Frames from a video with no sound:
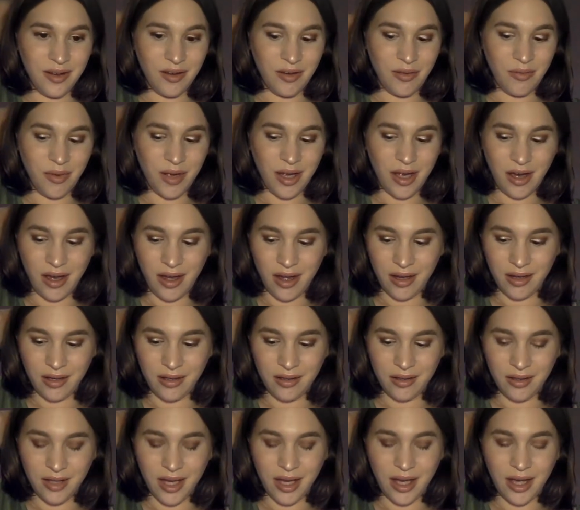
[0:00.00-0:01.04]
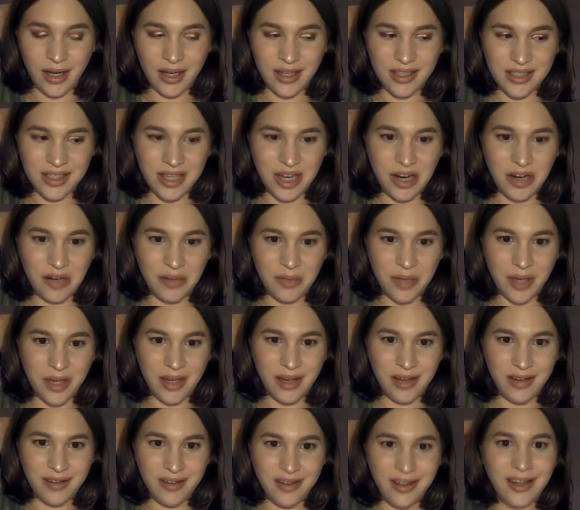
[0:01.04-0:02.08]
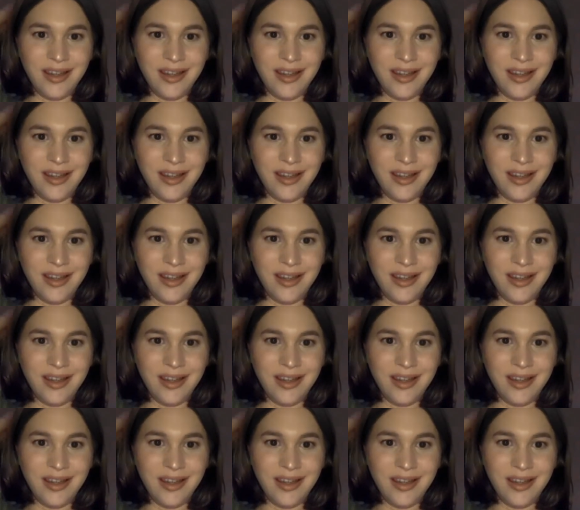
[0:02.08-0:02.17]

Oh my god, that kind of scared me.